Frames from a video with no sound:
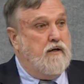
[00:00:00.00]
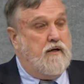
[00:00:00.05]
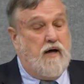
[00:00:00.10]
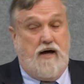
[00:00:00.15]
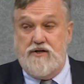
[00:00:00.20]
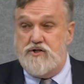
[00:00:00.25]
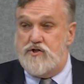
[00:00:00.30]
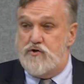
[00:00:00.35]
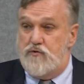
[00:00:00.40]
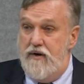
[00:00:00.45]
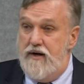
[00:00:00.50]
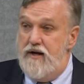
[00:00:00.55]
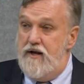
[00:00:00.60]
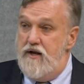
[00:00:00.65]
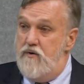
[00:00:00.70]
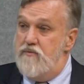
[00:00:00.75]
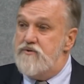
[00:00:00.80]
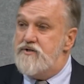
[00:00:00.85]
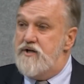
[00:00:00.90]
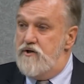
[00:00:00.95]
God is
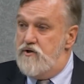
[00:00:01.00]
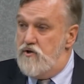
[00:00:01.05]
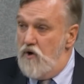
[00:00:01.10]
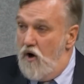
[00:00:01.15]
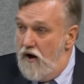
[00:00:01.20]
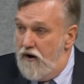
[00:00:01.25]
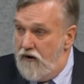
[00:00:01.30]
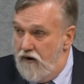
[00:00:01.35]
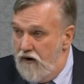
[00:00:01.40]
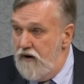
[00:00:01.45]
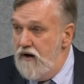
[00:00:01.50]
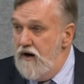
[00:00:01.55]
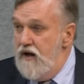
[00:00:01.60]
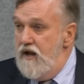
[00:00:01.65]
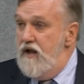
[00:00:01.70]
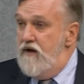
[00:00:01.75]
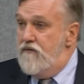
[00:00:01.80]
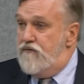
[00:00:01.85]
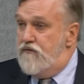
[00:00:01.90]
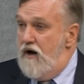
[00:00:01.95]
treating you as a daughter
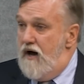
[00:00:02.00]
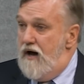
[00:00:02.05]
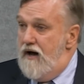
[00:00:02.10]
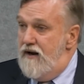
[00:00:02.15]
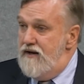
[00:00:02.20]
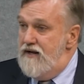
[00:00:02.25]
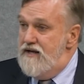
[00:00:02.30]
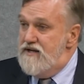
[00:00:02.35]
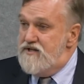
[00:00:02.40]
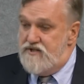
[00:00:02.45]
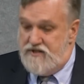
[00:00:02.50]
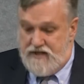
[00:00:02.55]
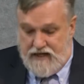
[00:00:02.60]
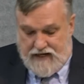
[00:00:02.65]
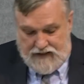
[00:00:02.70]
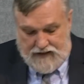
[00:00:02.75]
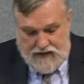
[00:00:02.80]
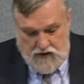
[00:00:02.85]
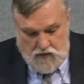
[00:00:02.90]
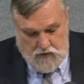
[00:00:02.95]
if God is
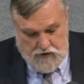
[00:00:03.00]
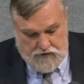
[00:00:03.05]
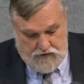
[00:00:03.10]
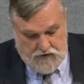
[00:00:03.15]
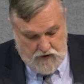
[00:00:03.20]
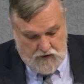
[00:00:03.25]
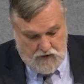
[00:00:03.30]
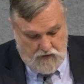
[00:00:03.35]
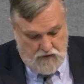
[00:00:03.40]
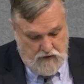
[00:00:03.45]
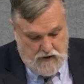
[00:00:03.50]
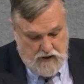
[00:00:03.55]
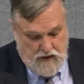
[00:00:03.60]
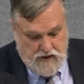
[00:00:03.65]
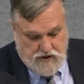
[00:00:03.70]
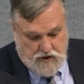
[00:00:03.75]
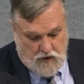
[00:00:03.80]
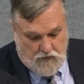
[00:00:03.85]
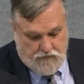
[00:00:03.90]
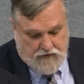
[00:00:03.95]
dealing with you.
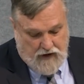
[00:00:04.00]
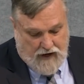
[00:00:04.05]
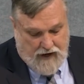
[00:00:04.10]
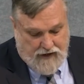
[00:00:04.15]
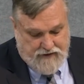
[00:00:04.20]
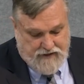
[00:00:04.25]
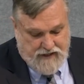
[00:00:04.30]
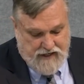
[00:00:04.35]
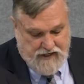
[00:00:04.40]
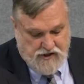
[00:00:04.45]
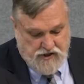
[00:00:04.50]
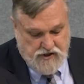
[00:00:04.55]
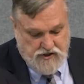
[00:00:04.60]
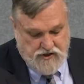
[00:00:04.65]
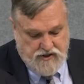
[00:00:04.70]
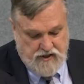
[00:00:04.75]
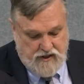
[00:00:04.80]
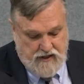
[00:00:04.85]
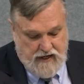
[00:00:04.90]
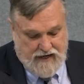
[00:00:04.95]
So if God
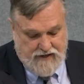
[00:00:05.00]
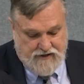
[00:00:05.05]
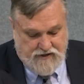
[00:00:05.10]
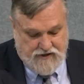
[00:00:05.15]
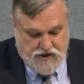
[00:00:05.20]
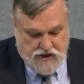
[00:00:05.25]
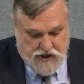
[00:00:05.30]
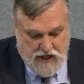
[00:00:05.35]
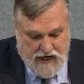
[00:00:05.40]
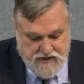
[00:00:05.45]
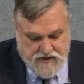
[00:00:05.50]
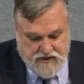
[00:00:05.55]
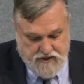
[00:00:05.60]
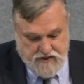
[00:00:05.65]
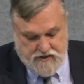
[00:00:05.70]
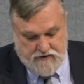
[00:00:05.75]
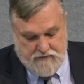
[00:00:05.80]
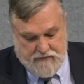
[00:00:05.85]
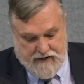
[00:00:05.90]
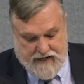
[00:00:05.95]
teaches and
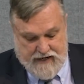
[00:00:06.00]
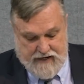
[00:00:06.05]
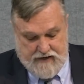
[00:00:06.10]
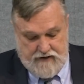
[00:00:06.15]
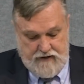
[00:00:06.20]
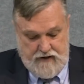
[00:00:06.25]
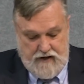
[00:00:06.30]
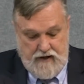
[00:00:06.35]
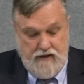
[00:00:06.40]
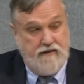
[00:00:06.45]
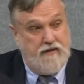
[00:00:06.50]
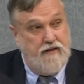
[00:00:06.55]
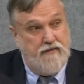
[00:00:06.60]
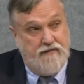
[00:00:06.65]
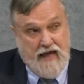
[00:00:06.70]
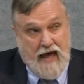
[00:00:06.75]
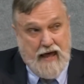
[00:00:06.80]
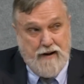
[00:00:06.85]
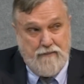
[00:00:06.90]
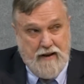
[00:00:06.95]
chastens a man,
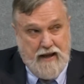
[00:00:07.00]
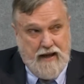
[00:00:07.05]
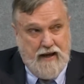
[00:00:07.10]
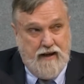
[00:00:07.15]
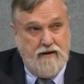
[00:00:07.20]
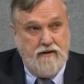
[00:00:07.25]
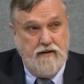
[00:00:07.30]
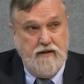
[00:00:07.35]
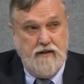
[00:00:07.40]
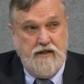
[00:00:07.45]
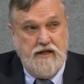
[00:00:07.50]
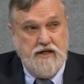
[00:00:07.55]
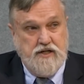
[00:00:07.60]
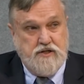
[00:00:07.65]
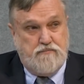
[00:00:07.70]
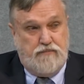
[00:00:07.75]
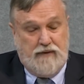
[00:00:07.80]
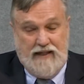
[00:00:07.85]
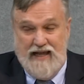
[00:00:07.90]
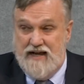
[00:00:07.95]
then that man
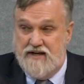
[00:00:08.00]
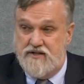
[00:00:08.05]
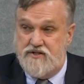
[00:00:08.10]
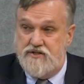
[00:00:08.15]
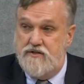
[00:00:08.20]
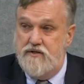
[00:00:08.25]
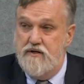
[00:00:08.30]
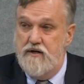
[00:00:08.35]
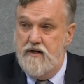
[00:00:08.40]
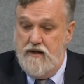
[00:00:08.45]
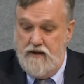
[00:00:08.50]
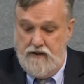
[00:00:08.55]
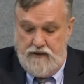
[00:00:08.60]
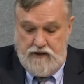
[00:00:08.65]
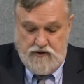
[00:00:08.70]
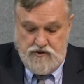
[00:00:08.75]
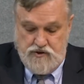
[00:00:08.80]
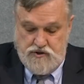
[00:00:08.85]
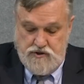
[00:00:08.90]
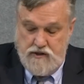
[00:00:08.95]
is blessed.
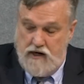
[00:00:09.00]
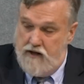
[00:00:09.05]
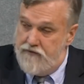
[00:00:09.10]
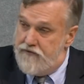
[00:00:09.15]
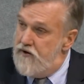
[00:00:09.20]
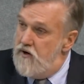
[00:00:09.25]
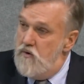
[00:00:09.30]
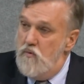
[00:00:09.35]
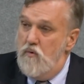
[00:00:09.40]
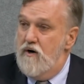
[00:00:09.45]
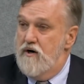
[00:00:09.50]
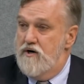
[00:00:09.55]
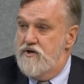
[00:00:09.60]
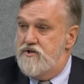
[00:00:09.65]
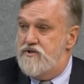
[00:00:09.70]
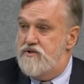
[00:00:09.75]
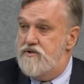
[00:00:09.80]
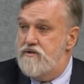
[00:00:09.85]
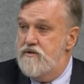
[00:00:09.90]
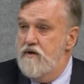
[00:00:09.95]
There's nothing
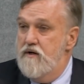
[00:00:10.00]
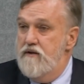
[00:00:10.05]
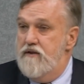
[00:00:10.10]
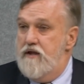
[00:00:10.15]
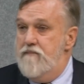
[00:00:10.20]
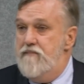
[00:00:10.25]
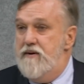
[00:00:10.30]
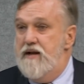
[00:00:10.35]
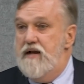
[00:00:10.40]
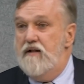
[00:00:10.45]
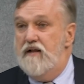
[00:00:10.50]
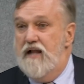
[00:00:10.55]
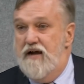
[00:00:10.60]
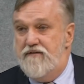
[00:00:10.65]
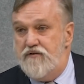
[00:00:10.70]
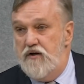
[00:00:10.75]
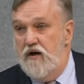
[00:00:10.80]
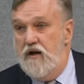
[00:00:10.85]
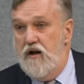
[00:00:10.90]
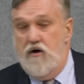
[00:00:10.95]
worse than being
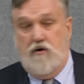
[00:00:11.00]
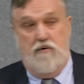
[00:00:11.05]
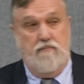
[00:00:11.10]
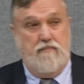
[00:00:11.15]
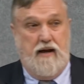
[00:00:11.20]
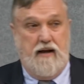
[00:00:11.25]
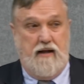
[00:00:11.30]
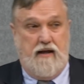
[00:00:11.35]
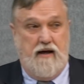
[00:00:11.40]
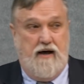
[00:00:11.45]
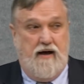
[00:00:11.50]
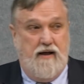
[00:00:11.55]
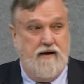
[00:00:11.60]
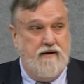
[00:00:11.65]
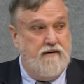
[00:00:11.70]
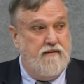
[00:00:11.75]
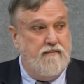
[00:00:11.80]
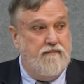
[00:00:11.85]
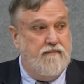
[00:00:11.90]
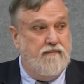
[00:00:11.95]
left alone by God.